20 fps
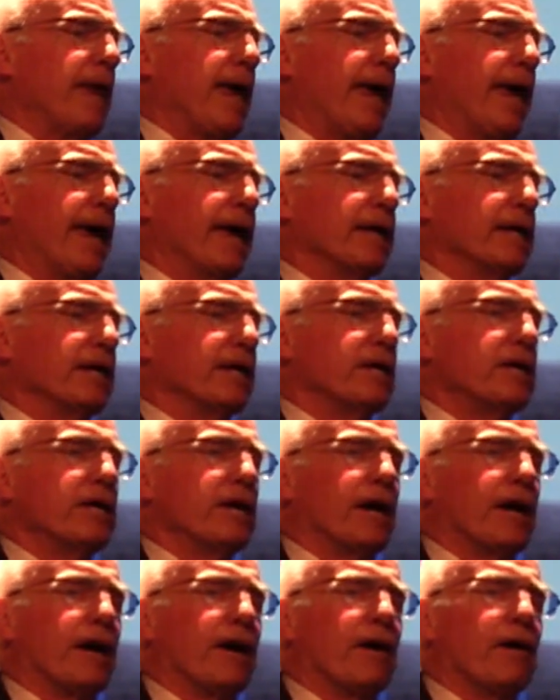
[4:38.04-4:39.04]
And
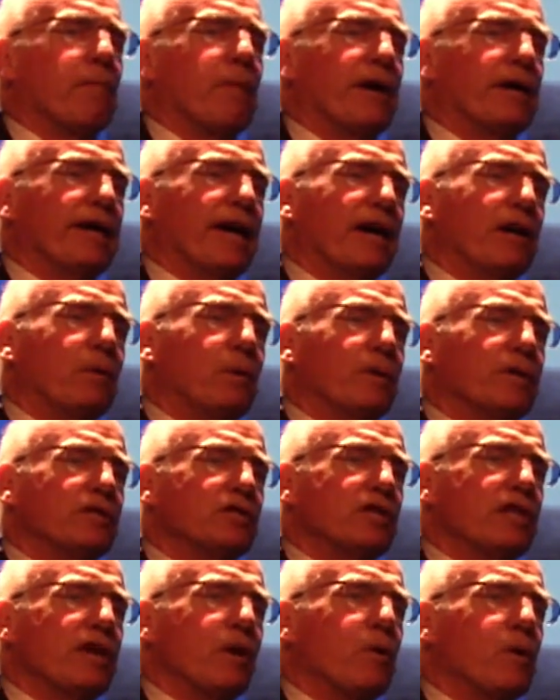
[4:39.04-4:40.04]
my dad was
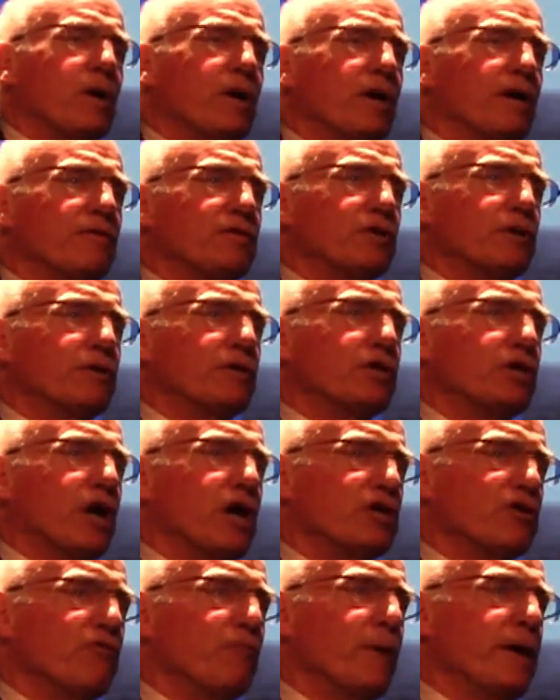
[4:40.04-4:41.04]
the warrant officer in charge
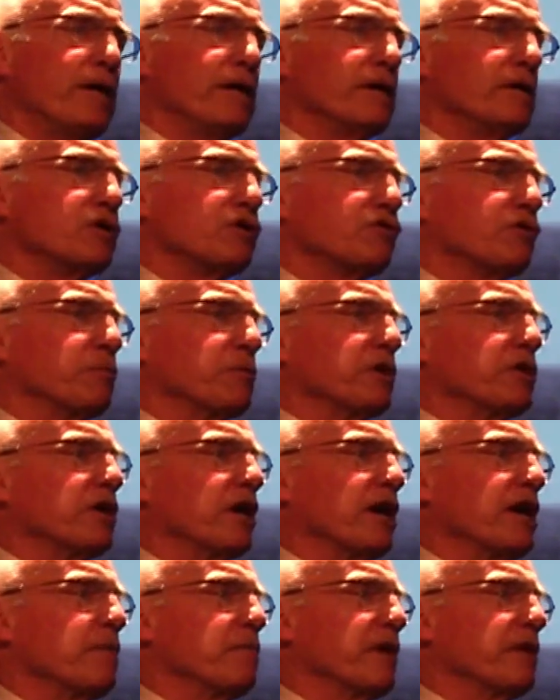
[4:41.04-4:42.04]
of maintenance from the
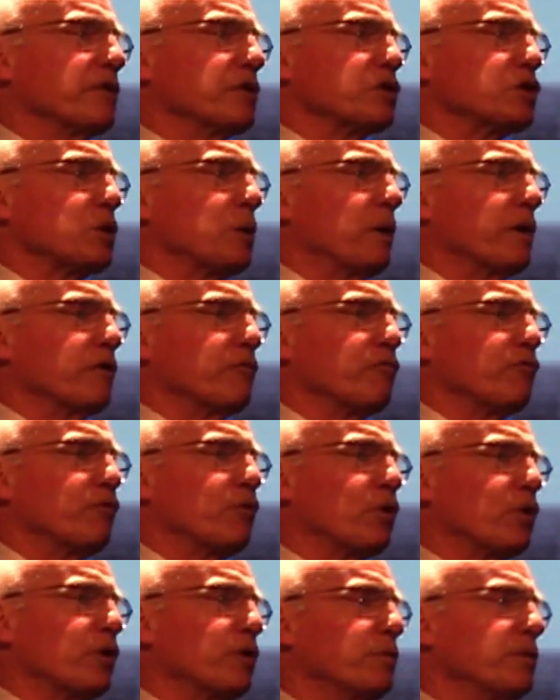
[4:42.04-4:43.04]
time that the squadron
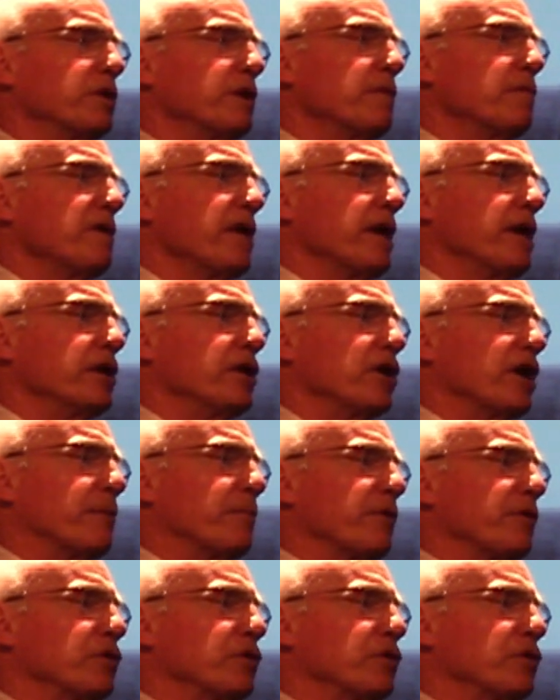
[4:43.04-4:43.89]
formed in Yarmouth,